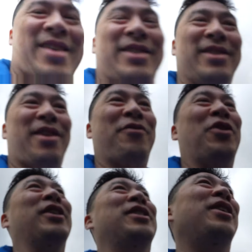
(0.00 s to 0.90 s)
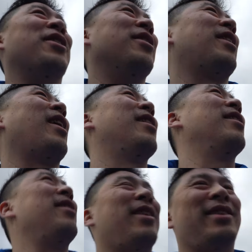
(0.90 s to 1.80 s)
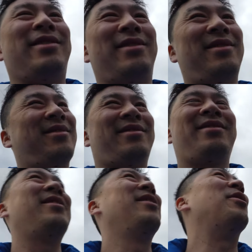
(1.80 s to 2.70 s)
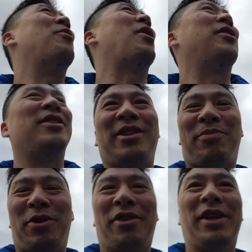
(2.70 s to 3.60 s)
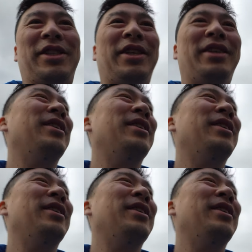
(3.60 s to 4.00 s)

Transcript: That's the stuff you're gonna see here in Canada, you guys. The weather is just pretty crazy.